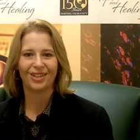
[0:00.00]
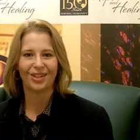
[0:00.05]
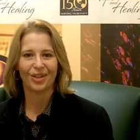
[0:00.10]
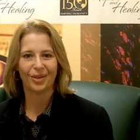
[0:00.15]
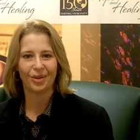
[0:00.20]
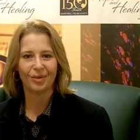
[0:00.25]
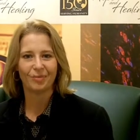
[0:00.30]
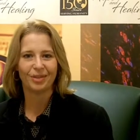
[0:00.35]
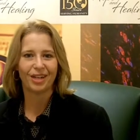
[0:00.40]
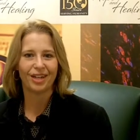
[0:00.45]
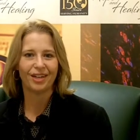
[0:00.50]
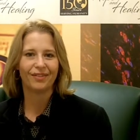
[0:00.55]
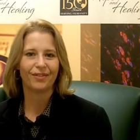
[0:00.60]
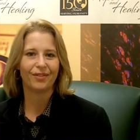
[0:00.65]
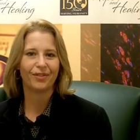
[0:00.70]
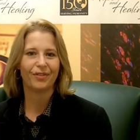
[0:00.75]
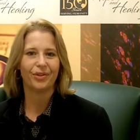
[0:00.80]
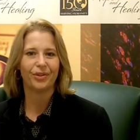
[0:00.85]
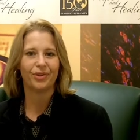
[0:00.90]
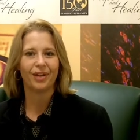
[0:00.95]
Hello, I'm
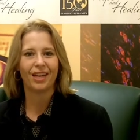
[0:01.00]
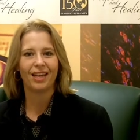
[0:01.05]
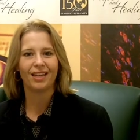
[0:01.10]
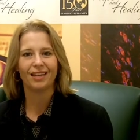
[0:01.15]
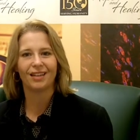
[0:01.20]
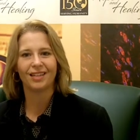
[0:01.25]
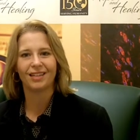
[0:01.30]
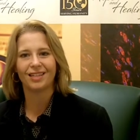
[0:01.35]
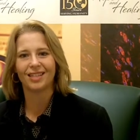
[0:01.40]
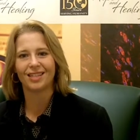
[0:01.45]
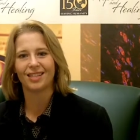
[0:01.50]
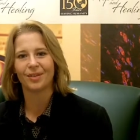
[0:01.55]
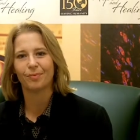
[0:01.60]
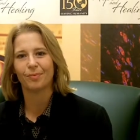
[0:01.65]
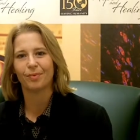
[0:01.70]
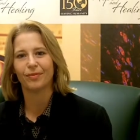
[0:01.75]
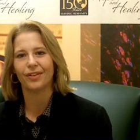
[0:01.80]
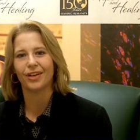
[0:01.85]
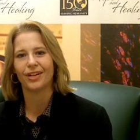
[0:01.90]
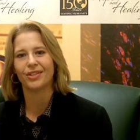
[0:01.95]
Jennifer Fugate,
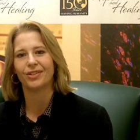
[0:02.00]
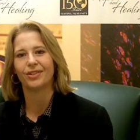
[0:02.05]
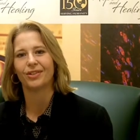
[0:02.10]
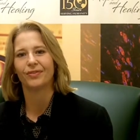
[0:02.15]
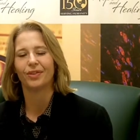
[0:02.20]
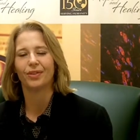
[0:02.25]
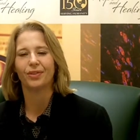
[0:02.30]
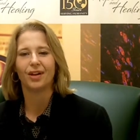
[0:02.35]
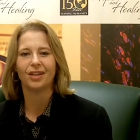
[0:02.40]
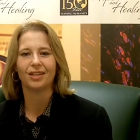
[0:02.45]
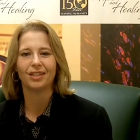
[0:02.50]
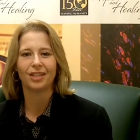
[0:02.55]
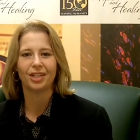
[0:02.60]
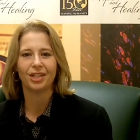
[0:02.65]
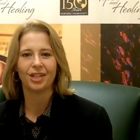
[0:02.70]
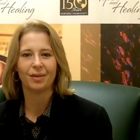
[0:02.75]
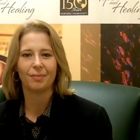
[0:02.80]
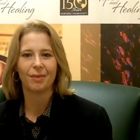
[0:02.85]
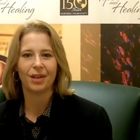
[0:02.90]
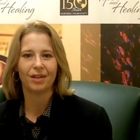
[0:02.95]
Assistant Professor of
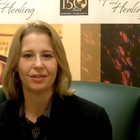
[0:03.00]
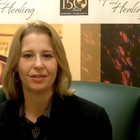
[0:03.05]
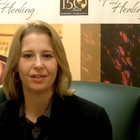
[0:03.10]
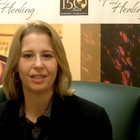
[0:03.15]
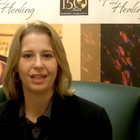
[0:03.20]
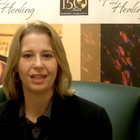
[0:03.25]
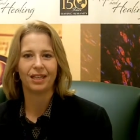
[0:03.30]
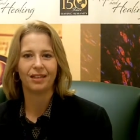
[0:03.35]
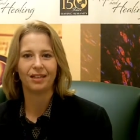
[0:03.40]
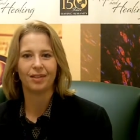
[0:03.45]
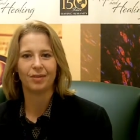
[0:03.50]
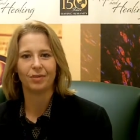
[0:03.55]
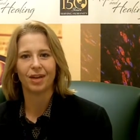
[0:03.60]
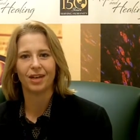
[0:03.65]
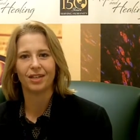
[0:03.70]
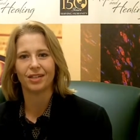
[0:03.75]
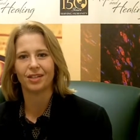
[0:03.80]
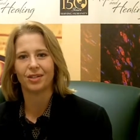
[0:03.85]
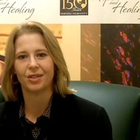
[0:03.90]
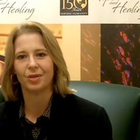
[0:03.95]
Neurology at Mayo Clinic in
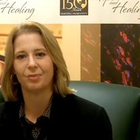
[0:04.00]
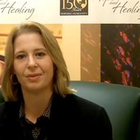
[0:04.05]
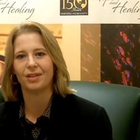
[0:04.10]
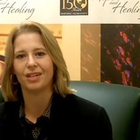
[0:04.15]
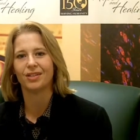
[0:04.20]
Rochester,